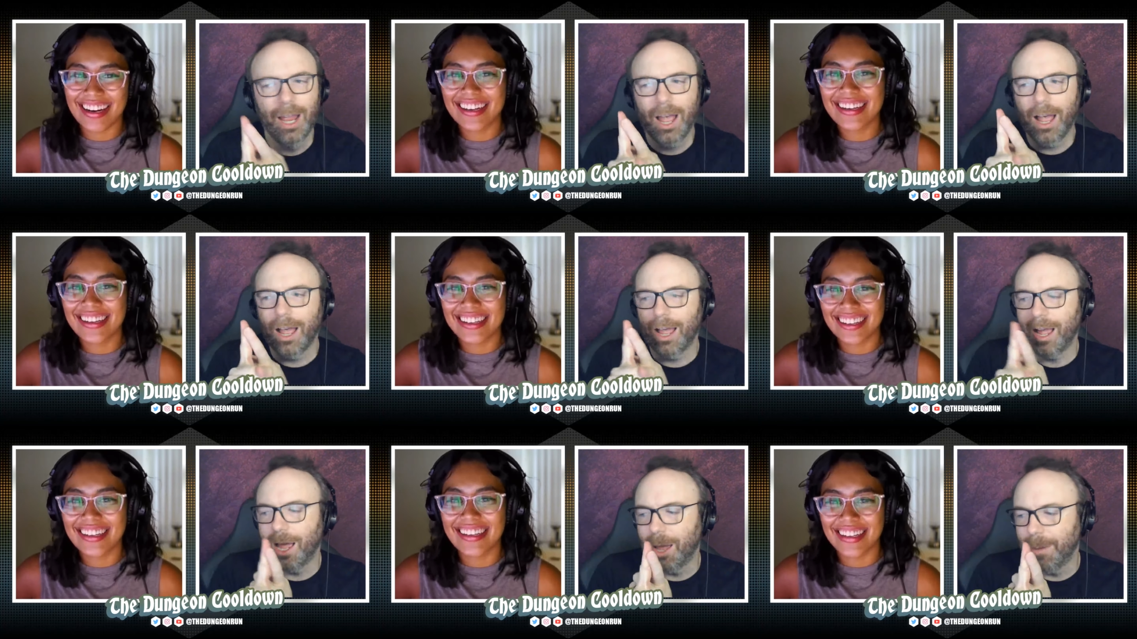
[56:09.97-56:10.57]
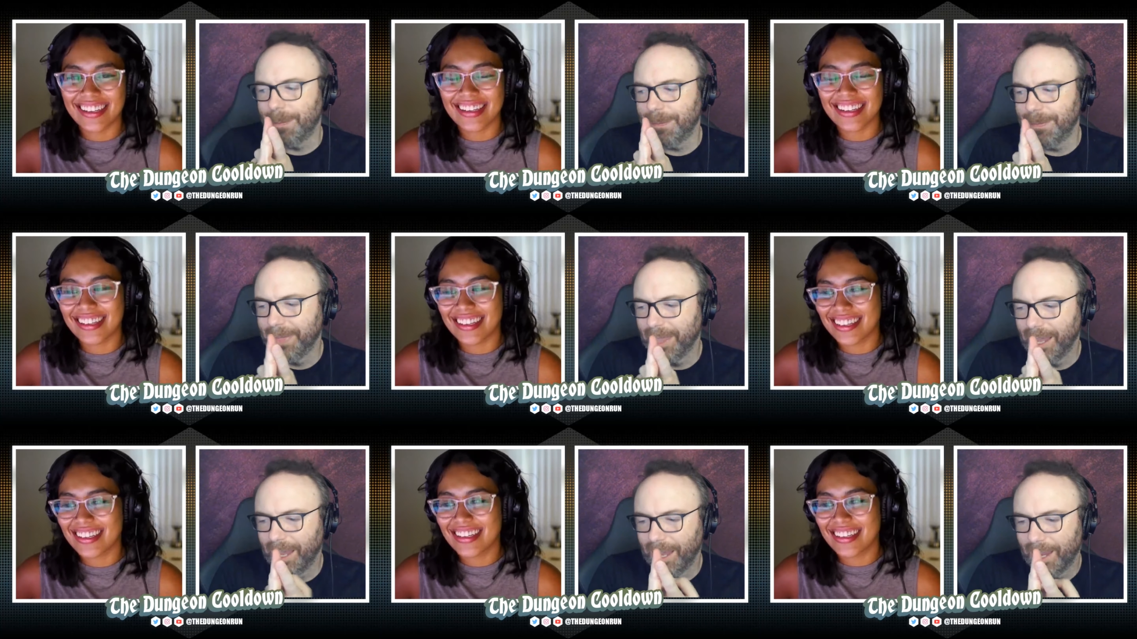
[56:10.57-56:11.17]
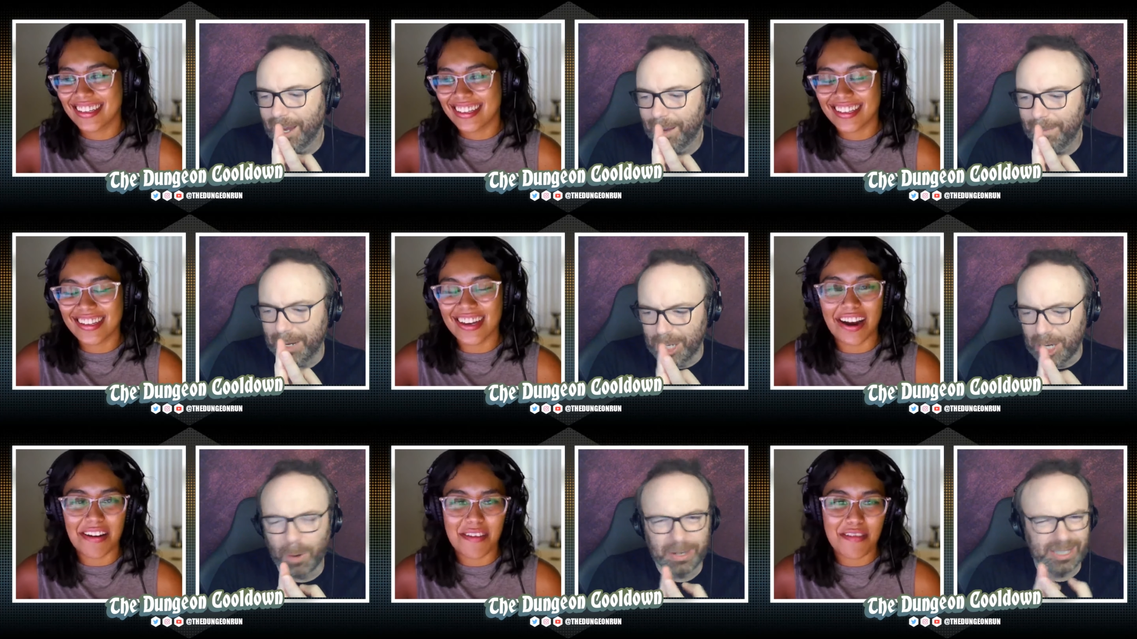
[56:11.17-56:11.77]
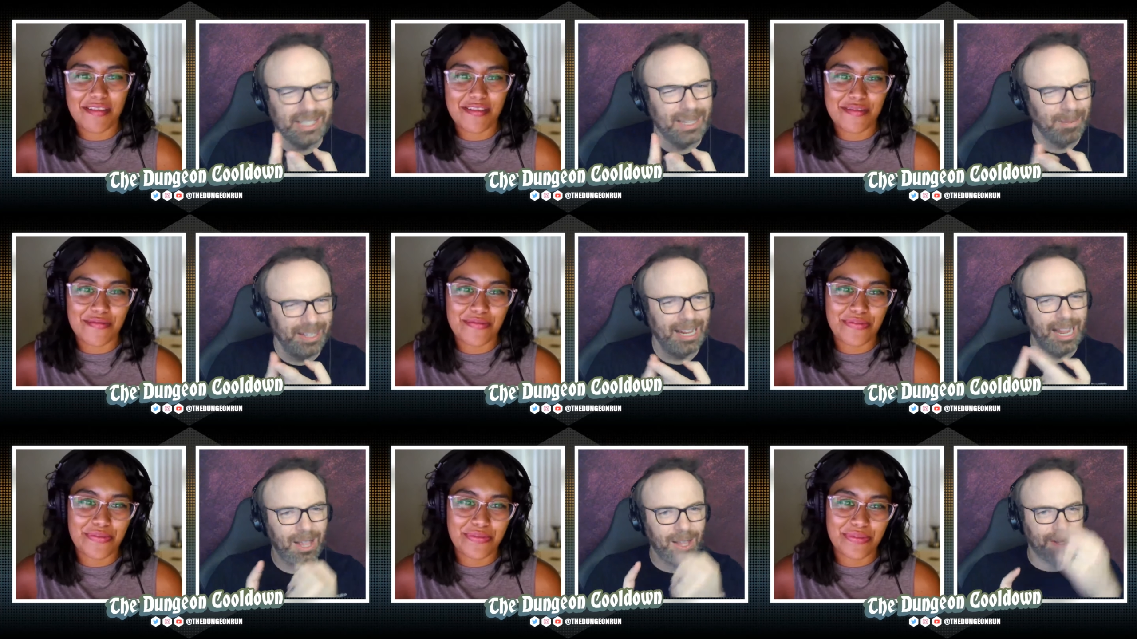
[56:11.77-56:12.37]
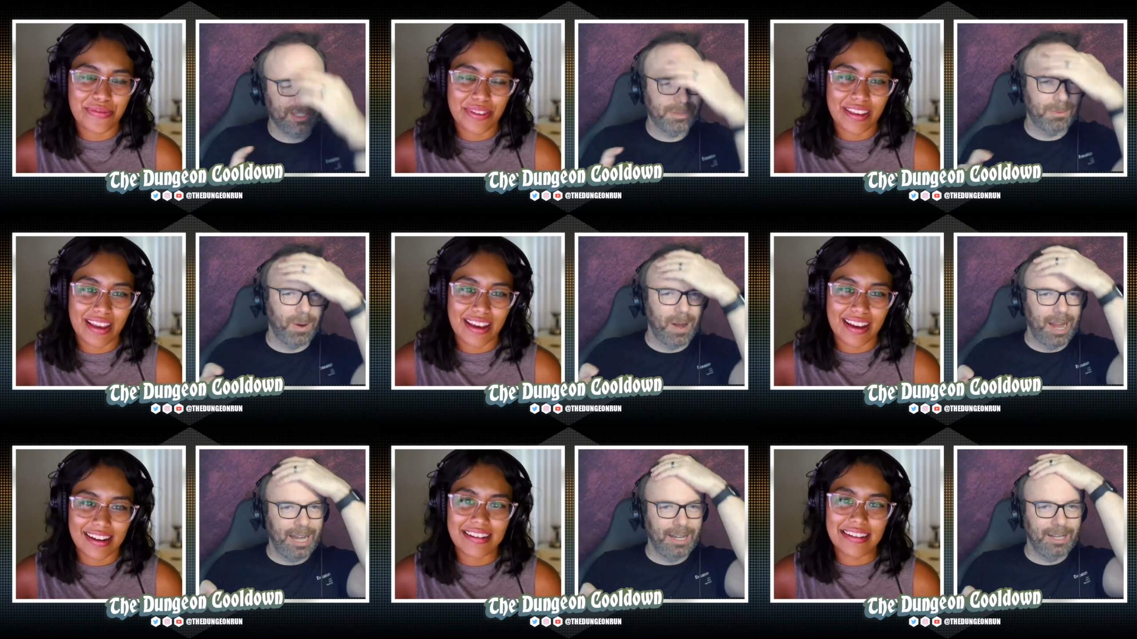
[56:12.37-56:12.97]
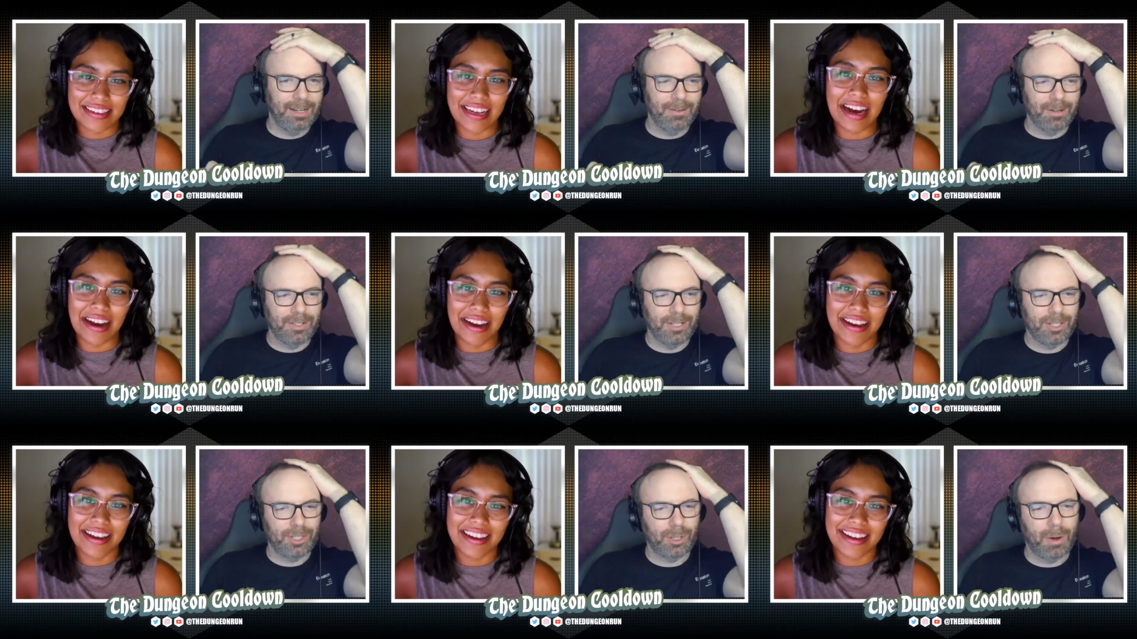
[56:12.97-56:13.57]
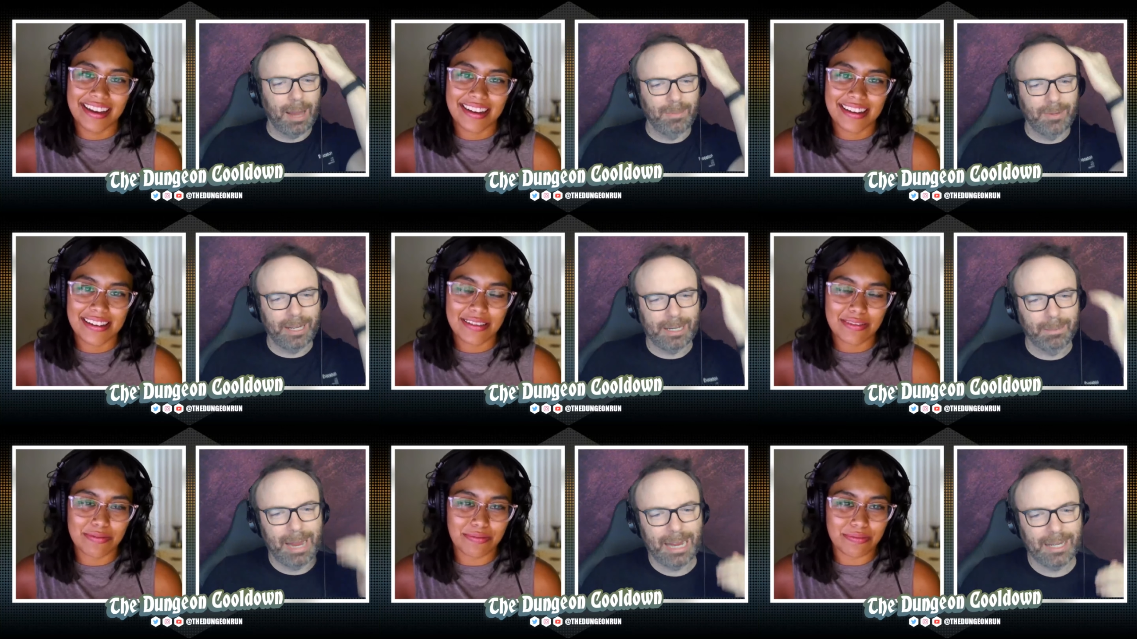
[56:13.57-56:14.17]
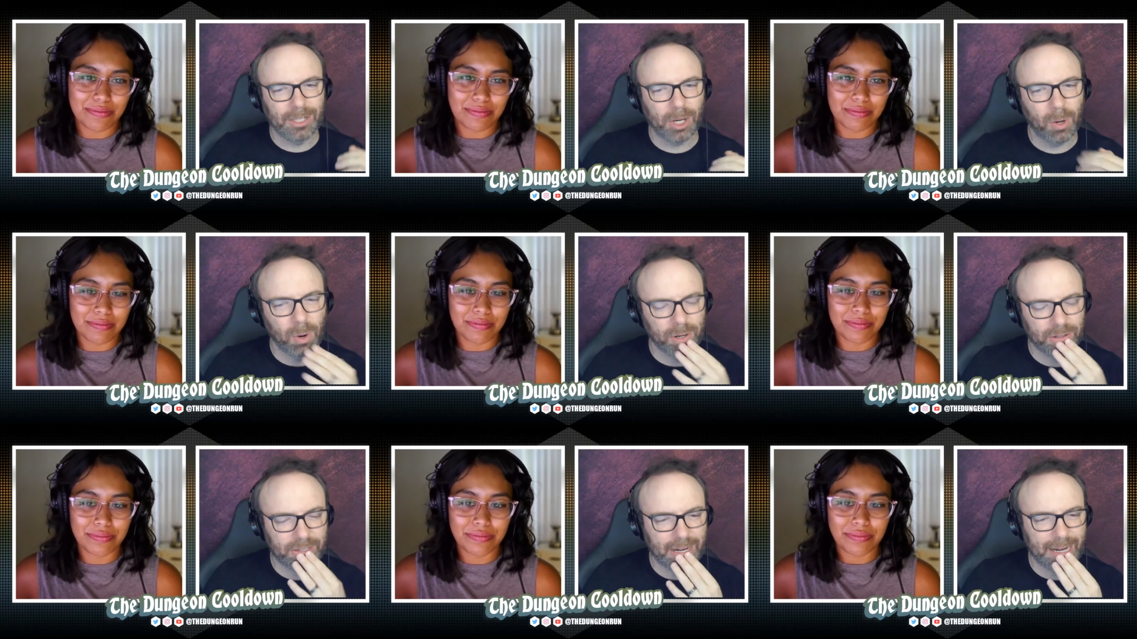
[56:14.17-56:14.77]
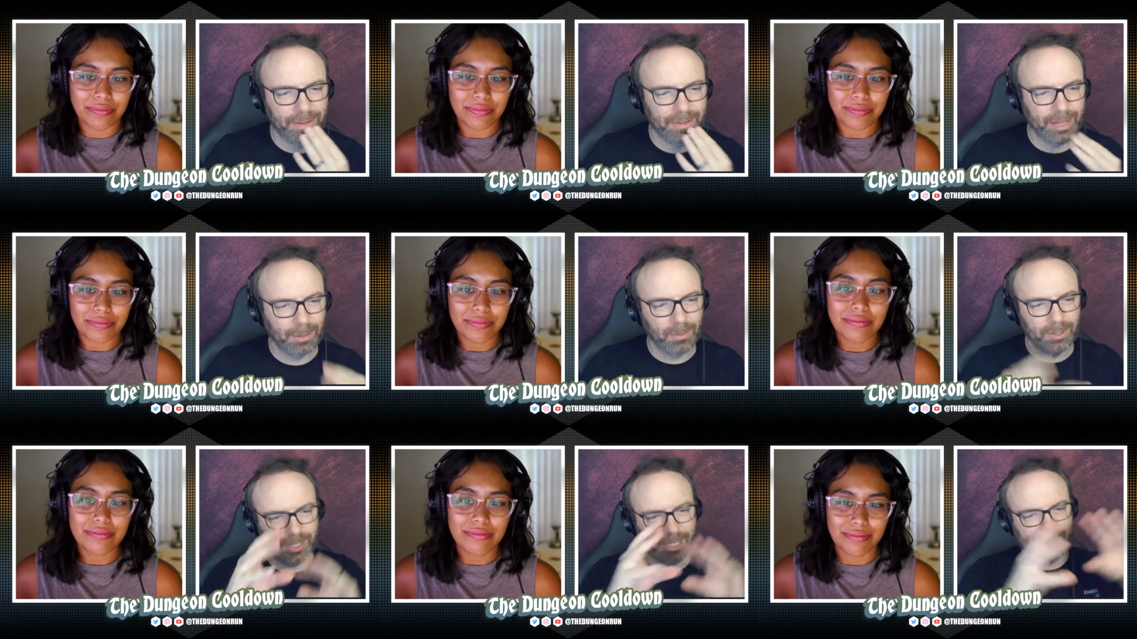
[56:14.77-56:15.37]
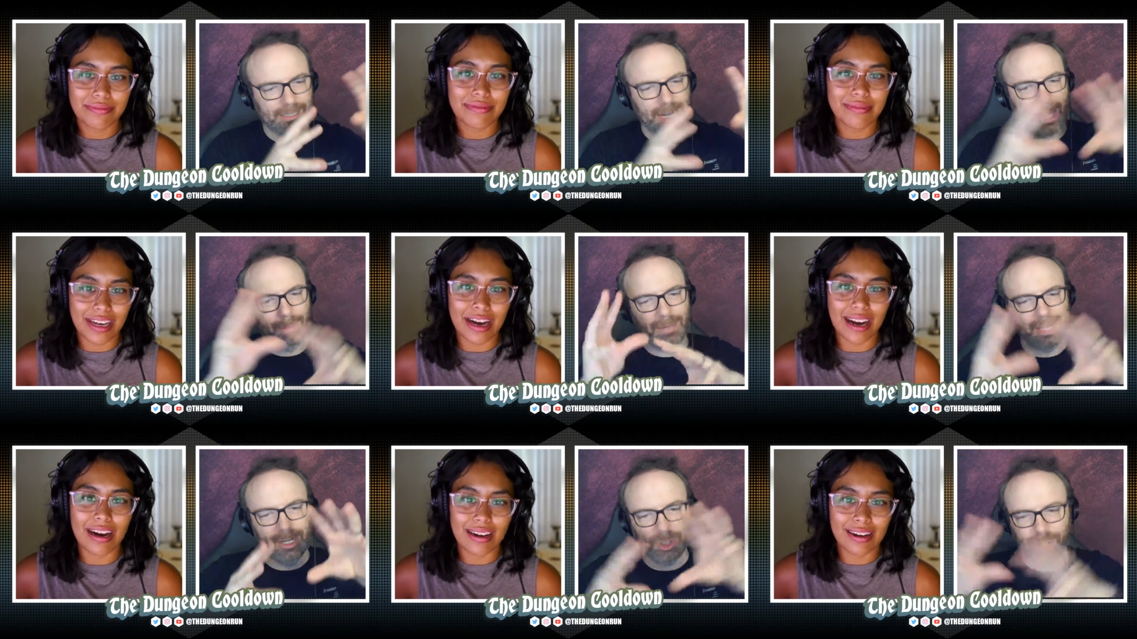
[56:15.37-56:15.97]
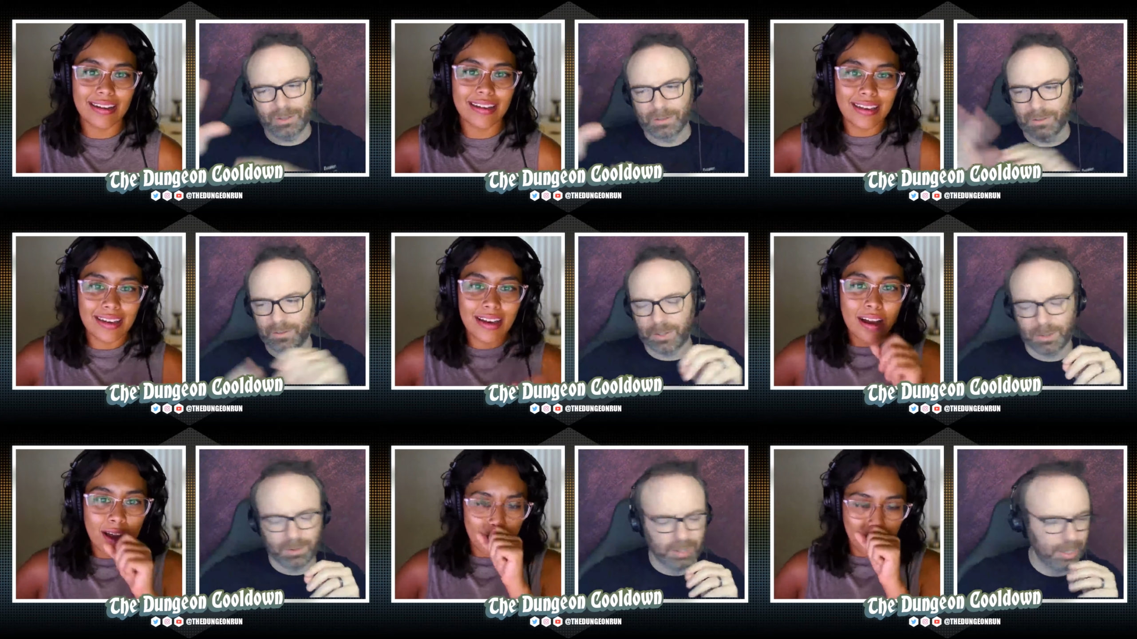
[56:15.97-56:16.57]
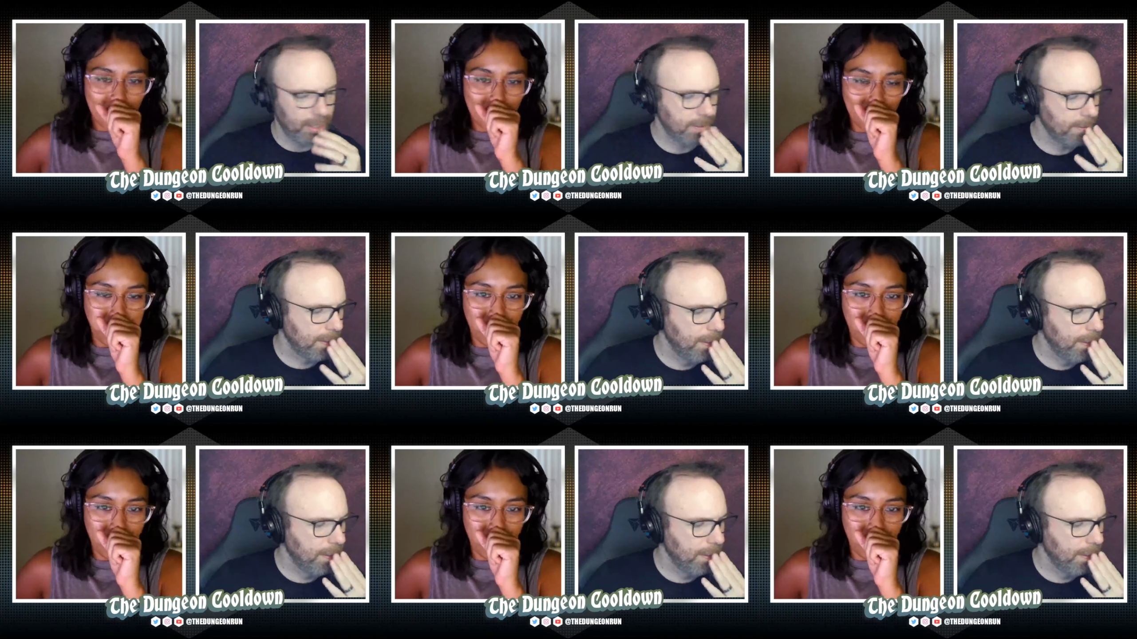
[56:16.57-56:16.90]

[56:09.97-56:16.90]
Speaker 1: um, but yeah. no, it's something else, right? Yeah. It's described like a manticore style thing, where it's like a combination of a few things